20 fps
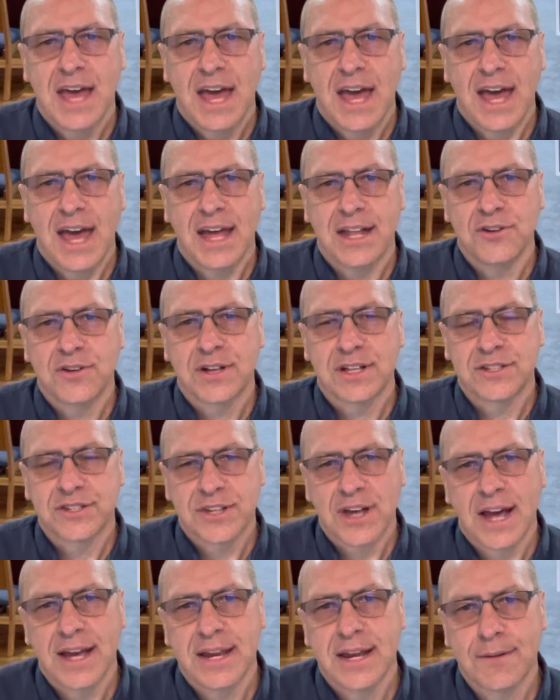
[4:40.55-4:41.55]
And you can
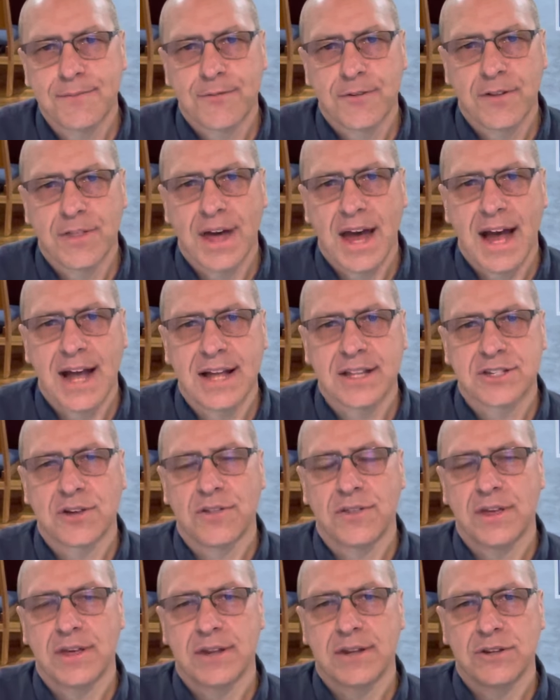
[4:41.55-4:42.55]
sign up for that so
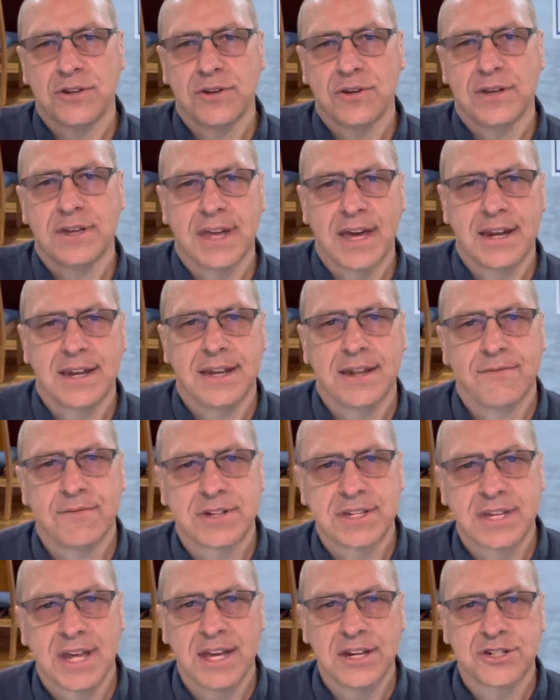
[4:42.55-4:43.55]
that you can get an
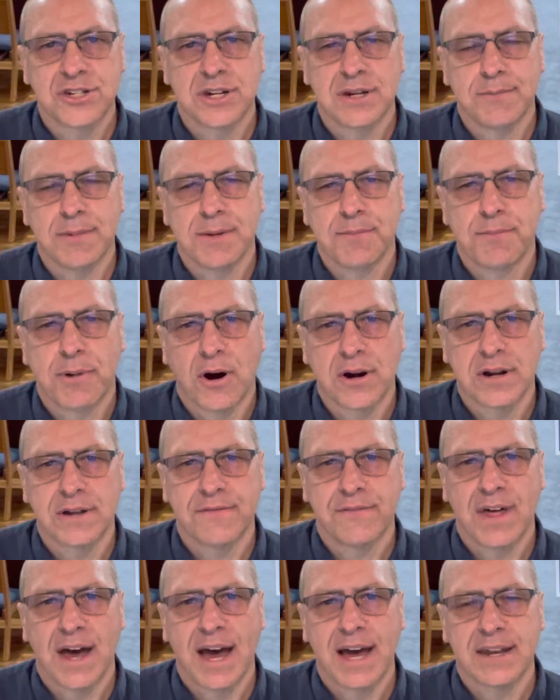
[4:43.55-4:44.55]
invitation to be part
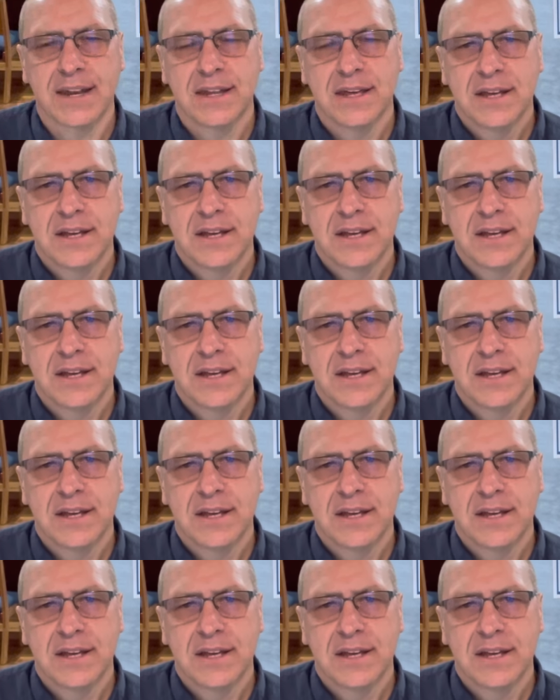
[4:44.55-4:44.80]
of that